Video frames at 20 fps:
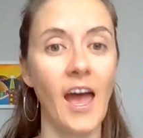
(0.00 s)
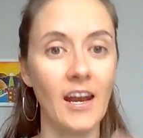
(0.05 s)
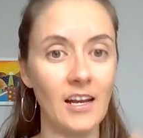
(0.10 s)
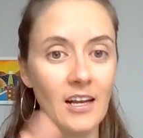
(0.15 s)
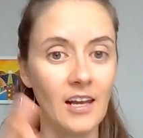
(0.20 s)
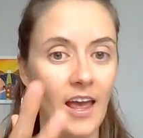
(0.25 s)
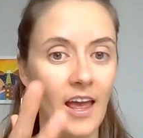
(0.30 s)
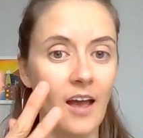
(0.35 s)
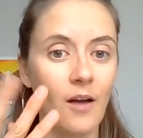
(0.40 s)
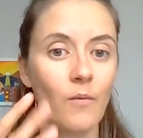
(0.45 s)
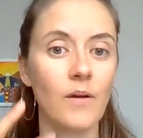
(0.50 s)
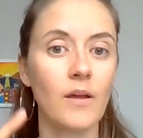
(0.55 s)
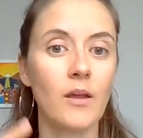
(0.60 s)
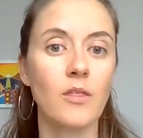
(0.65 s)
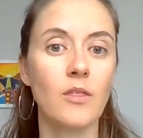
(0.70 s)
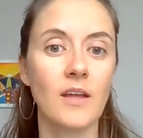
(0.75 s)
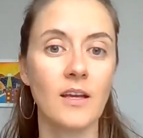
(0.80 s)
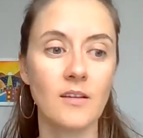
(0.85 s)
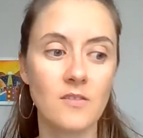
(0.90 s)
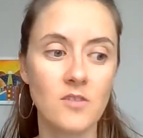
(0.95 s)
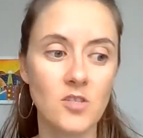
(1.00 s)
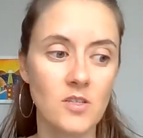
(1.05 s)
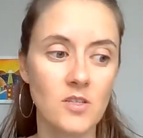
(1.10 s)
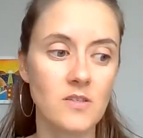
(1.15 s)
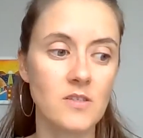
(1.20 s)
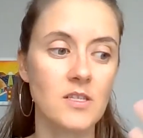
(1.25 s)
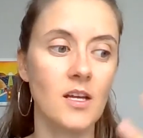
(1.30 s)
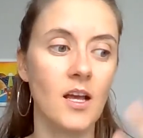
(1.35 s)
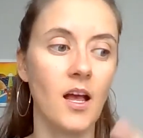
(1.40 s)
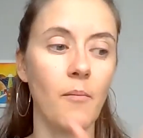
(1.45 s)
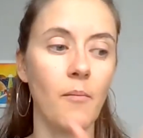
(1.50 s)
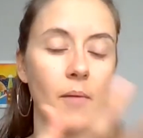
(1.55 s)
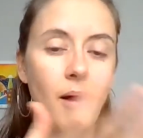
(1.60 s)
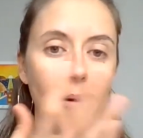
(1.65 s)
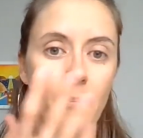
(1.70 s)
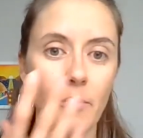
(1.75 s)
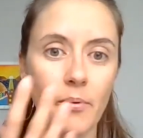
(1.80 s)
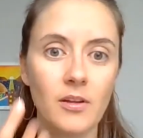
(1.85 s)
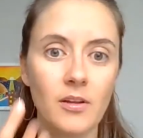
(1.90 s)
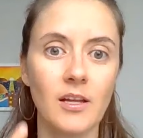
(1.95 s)
and allowing things just to come
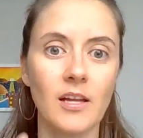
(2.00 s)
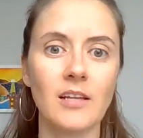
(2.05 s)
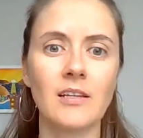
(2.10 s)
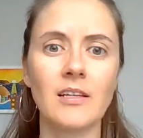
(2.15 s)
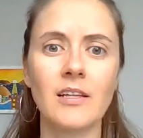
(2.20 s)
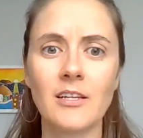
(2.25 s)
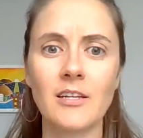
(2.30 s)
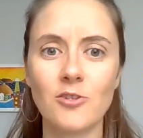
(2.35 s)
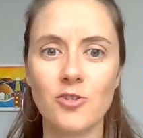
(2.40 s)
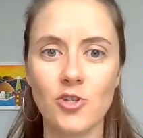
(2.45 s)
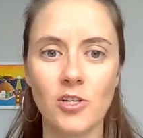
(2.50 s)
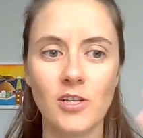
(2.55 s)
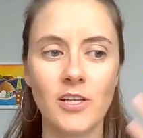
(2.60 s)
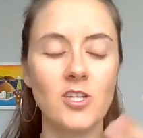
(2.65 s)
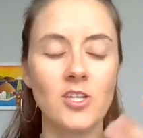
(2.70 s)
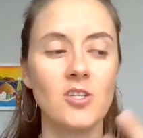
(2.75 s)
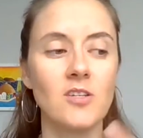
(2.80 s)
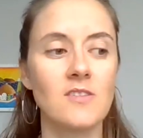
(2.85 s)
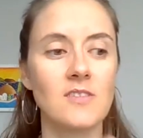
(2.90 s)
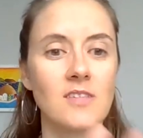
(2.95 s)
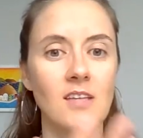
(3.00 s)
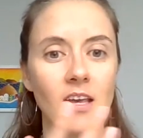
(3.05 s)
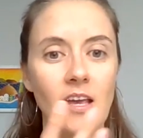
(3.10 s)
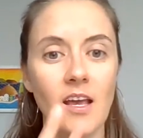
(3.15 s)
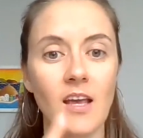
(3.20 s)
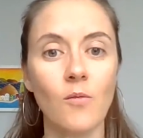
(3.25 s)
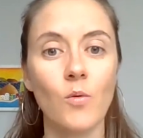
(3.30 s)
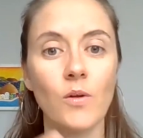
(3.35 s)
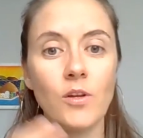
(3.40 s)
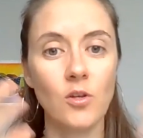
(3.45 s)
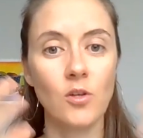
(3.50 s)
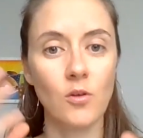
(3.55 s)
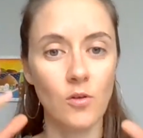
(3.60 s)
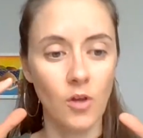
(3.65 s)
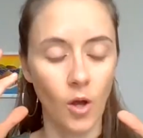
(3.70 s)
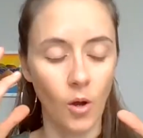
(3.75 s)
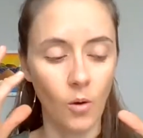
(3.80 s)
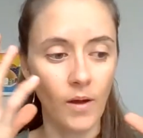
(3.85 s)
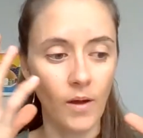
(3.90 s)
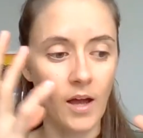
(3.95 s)
up. Literally just seeing, when you
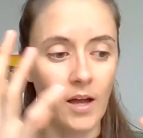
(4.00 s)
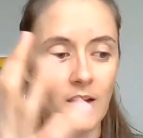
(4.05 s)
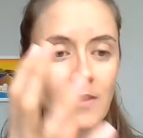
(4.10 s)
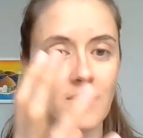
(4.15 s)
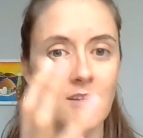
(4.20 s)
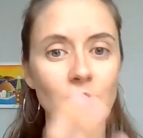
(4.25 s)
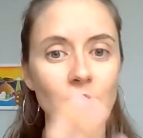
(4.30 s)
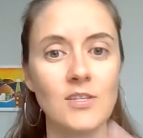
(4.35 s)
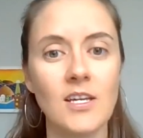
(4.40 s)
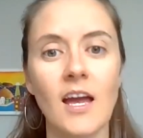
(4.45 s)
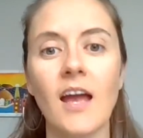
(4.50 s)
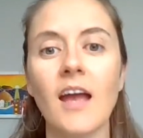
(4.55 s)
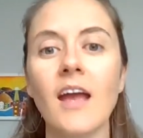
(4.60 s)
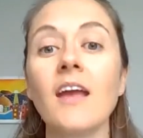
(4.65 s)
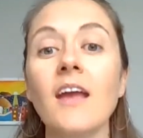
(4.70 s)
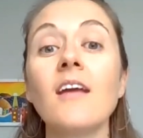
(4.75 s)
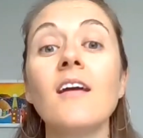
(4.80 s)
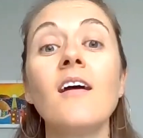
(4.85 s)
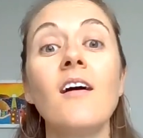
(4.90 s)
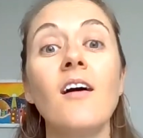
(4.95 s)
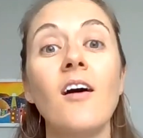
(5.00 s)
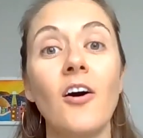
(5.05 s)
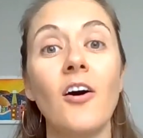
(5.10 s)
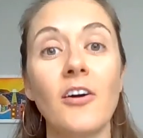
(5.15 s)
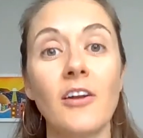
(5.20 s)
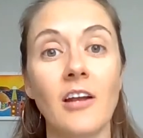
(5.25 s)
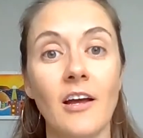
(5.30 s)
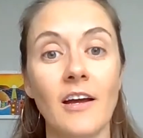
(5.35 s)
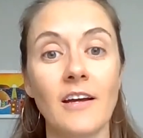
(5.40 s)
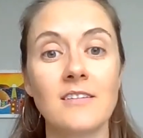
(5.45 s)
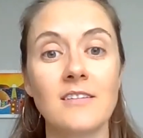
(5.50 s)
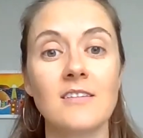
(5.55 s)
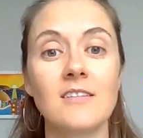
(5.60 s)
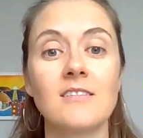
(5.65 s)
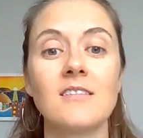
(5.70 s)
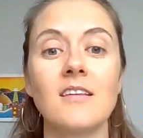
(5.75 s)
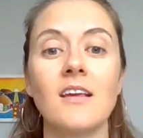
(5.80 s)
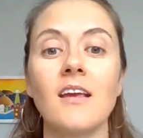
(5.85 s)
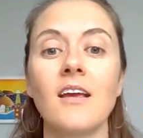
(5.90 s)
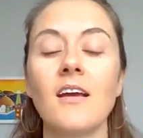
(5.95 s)
go out in the day, I'd like to
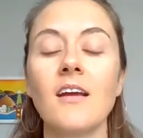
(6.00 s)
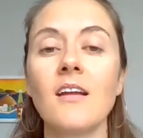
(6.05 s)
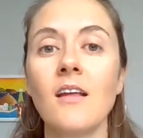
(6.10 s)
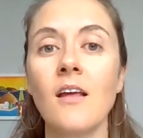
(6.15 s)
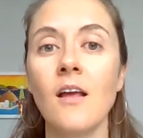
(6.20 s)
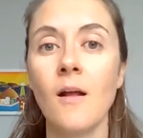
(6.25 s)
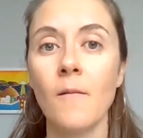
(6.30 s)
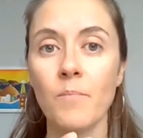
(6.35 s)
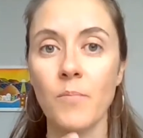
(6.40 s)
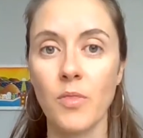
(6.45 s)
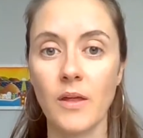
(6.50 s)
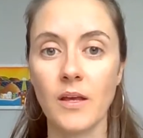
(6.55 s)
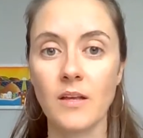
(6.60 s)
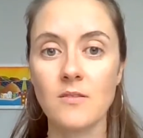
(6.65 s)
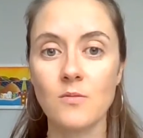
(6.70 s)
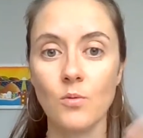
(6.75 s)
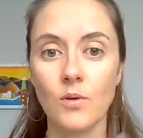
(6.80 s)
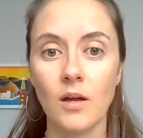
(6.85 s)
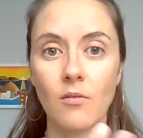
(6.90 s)
see it, things